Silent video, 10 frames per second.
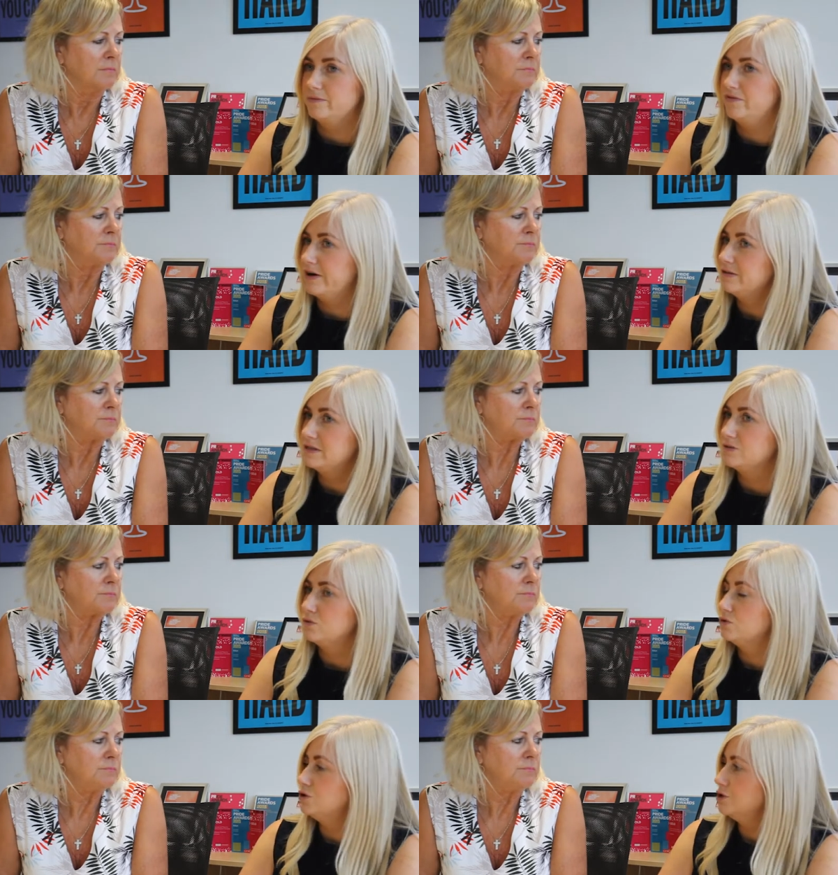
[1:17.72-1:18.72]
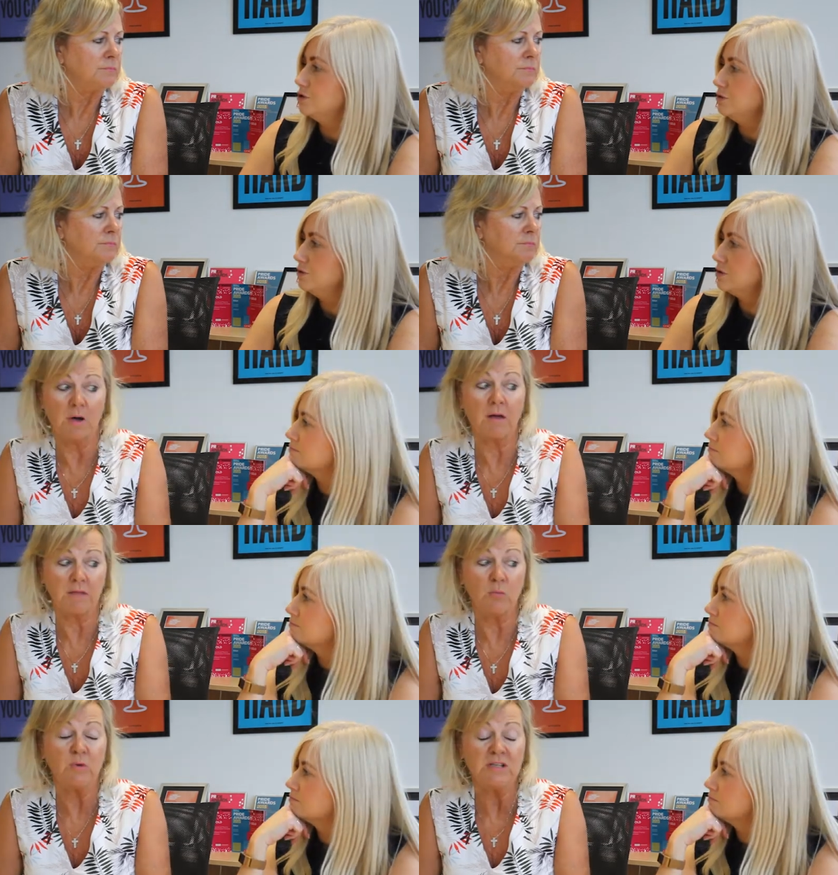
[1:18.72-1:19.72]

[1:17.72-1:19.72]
Speaker 1: very difficult to choose. I think we